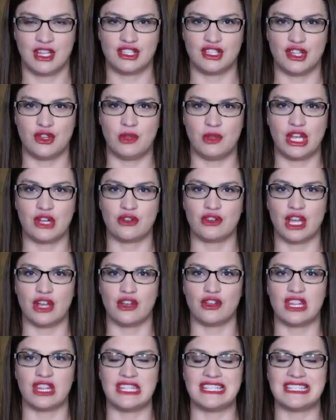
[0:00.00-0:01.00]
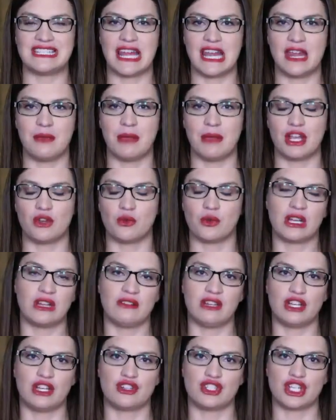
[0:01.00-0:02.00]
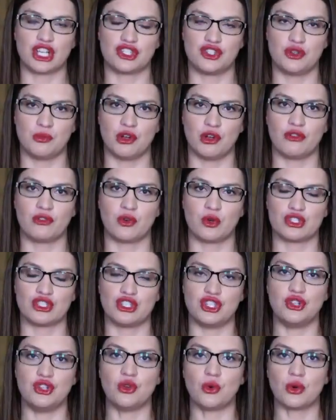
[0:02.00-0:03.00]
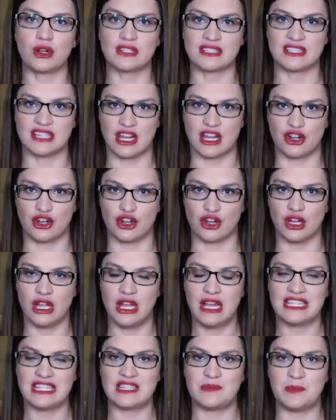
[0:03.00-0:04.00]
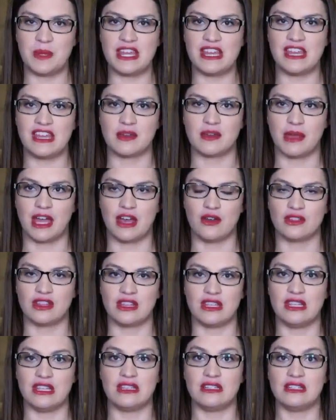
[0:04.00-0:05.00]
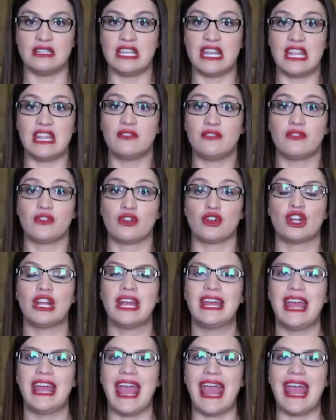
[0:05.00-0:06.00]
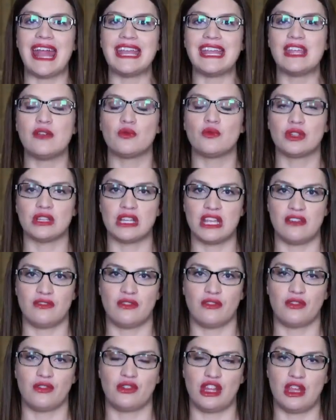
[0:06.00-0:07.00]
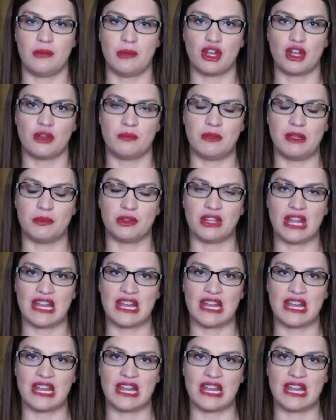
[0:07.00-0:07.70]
So you hear there the Senate Minority Leader Chuck Schumer, of course, New York senator, speaking about the need for any relief for the American people.